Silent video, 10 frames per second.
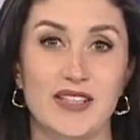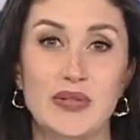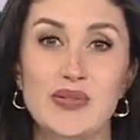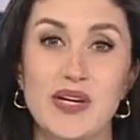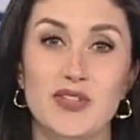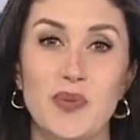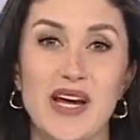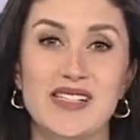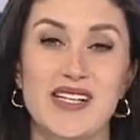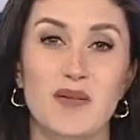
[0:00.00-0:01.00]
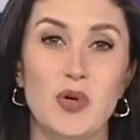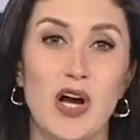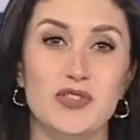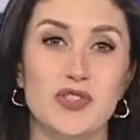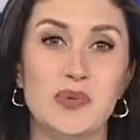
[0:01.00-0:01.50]
and News Center Maine, Sam
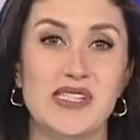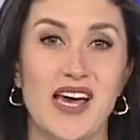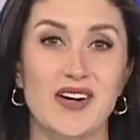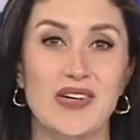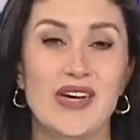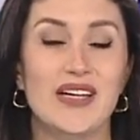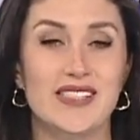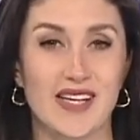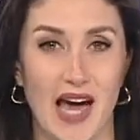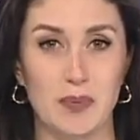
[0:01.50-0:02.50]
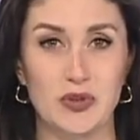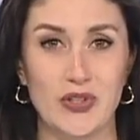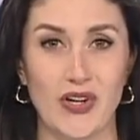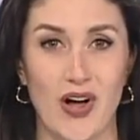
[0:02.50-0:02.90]
Rogers was there to capture it